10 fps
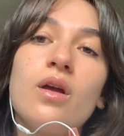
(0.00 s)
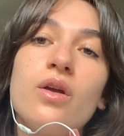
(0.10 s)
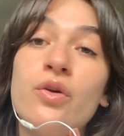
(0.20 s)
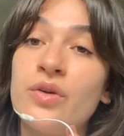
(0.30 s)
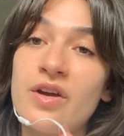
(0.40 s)

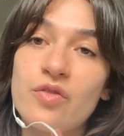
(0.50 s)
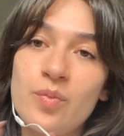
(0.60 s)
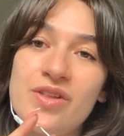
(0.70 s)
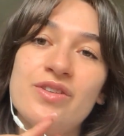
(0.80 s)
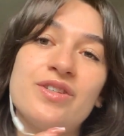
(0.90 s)
You'll never
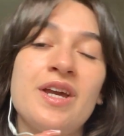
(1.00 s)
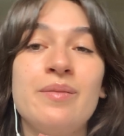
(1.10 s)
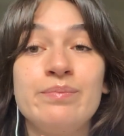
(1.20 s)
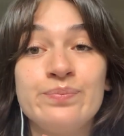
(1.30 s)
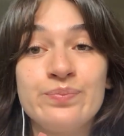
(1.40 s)
be the
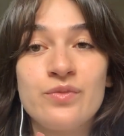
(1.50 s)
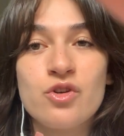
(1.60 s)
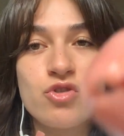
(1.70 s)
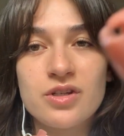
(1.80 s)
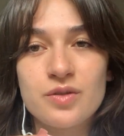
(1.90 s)
same,
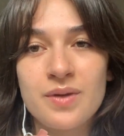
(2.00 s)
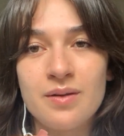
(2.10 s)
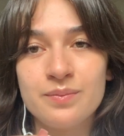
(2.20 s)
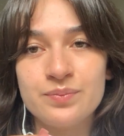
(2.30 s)
trust me.